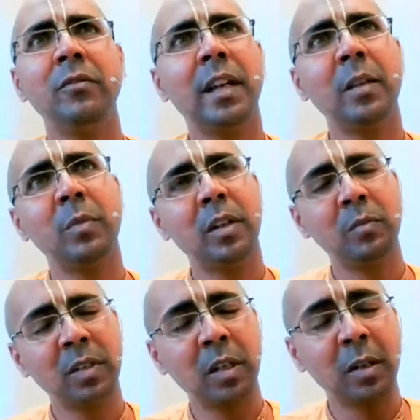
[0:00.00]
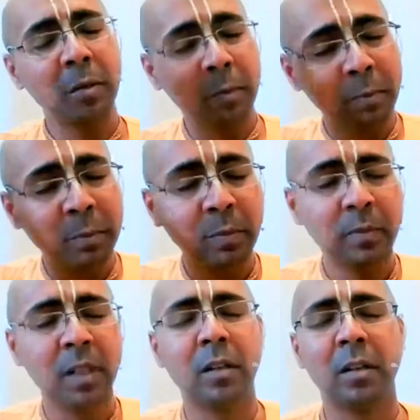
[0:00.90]
become the
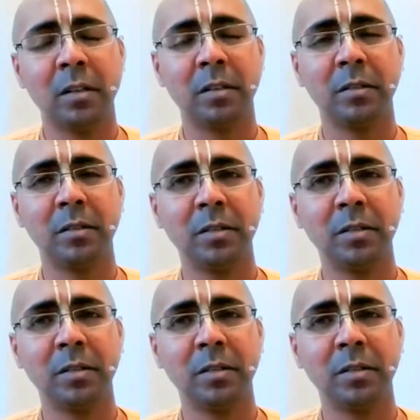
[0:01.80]
uh,